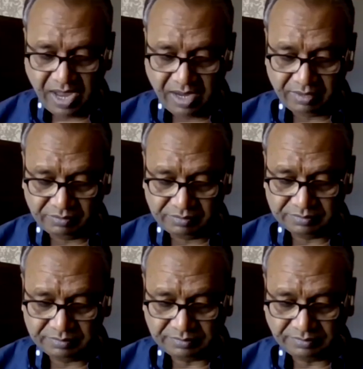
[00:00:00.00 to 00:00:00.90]
wow,
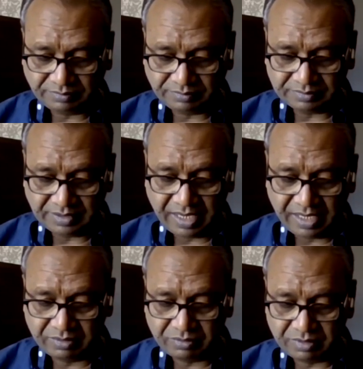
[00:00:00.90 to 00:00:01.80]

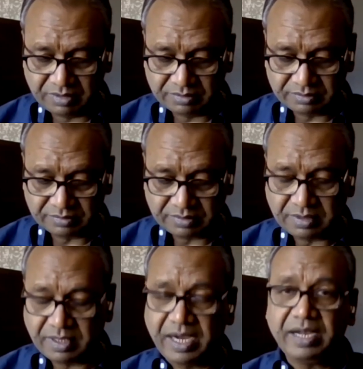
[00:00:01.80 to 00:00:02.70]
I could
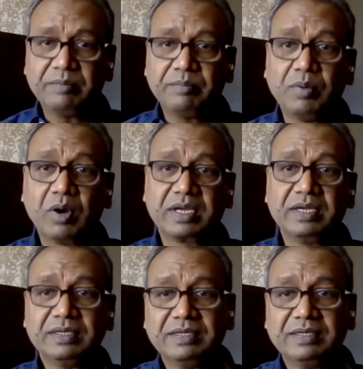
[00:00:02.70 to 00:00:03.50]
write a book.